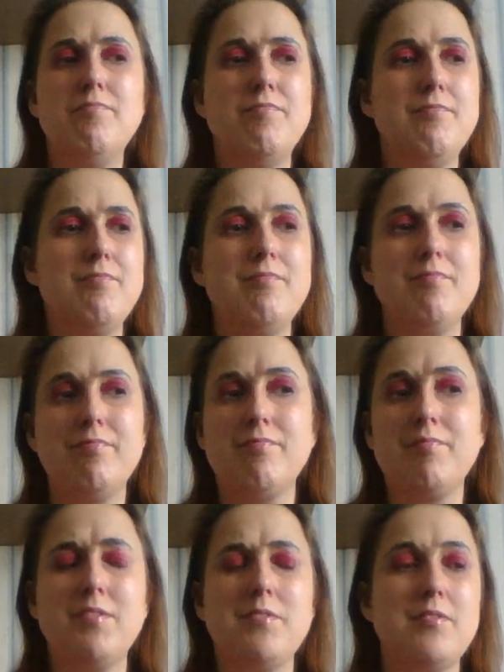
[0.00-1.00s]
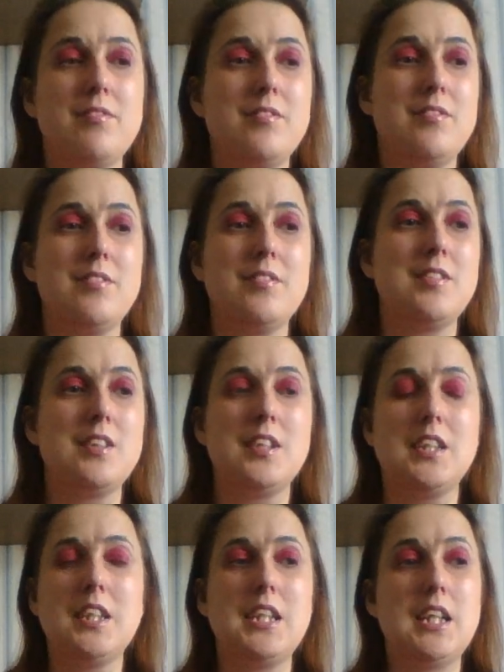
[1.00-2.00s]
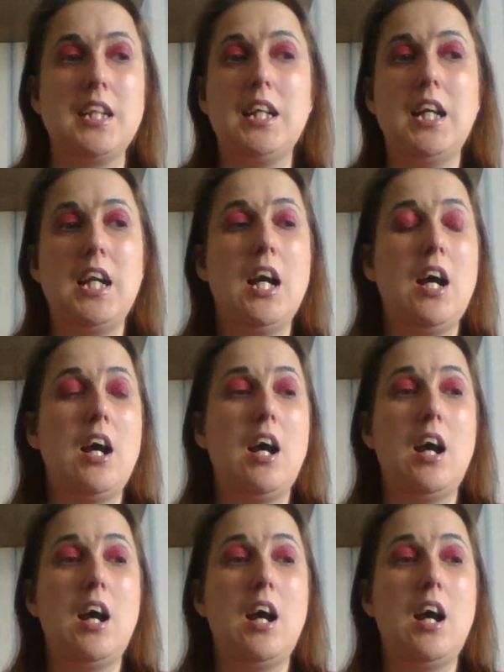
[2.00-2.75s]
(no one is talking)